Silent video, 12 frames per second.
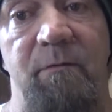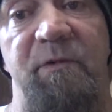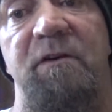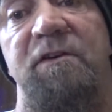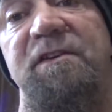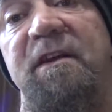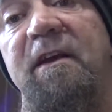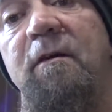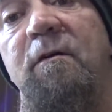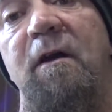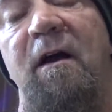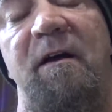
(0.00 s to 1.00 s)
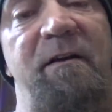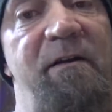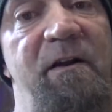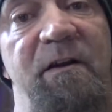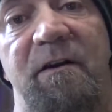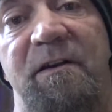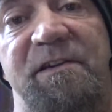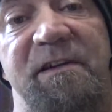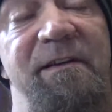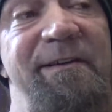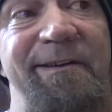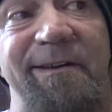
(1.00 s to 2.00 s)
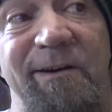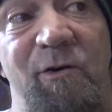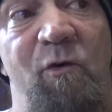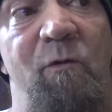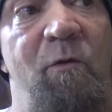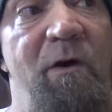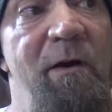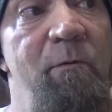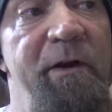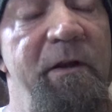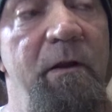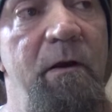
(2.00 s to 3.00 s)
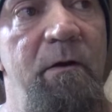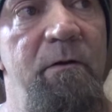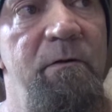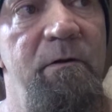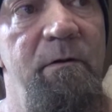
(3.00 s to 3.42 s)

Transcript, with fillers: because they, I could clearly see they're not going where I want to go